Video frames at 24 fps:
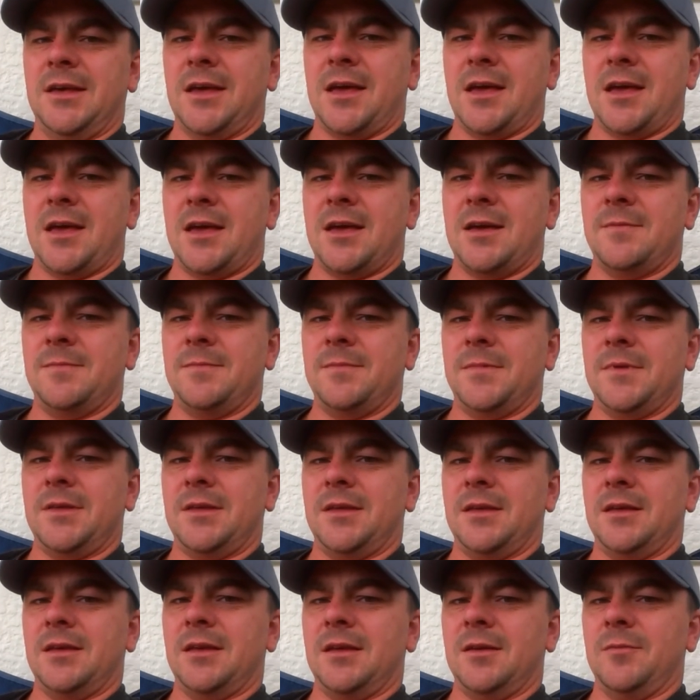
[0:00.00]
and
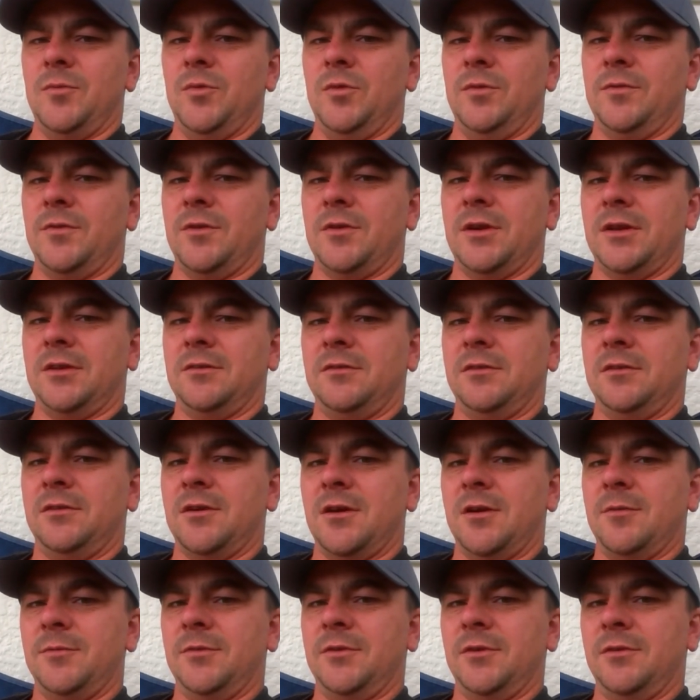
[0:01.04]
move on as the
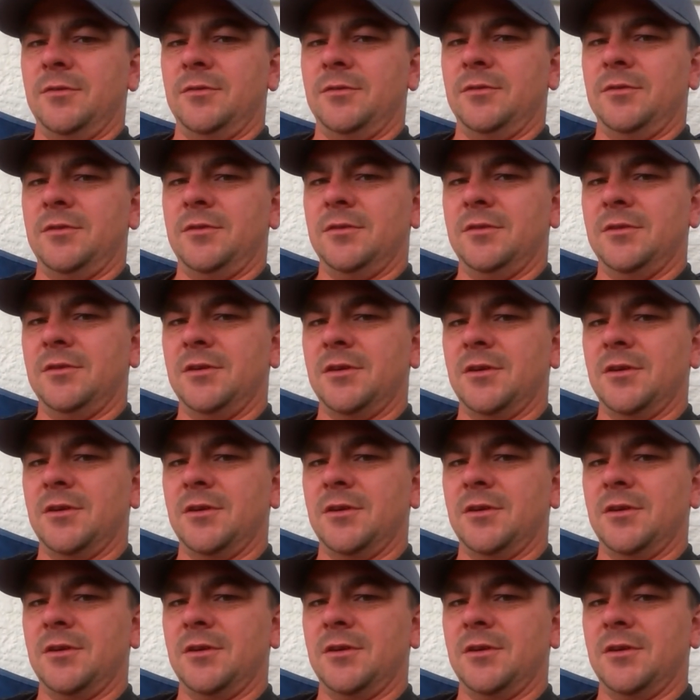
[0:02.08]
time zones,